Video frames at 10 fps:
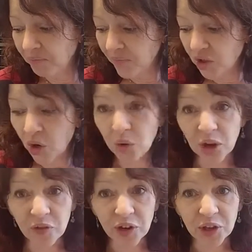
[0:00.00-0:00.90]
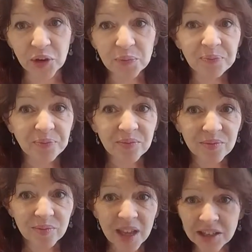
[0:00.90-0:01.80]
so good for you.
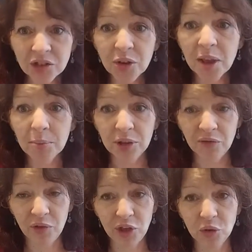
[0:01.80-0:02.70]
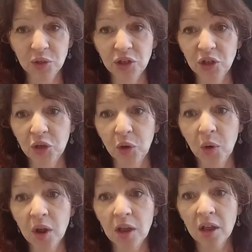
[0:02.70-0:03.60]
I still can't believe we used to
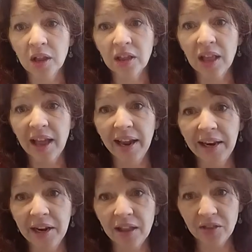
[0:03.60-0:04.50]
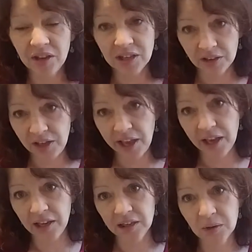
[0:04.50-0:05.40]
line the deli
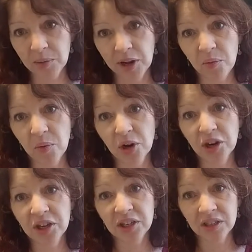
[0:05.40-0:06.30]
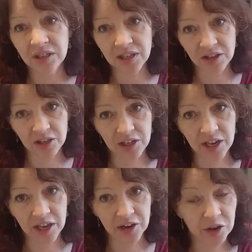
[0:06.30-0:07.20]
case when I worked in the deli
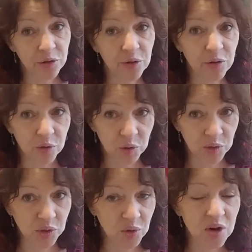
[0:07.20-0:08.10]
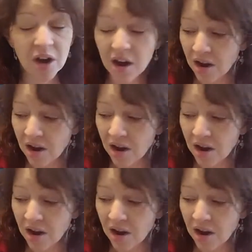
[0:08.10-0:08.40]
at another grocery store,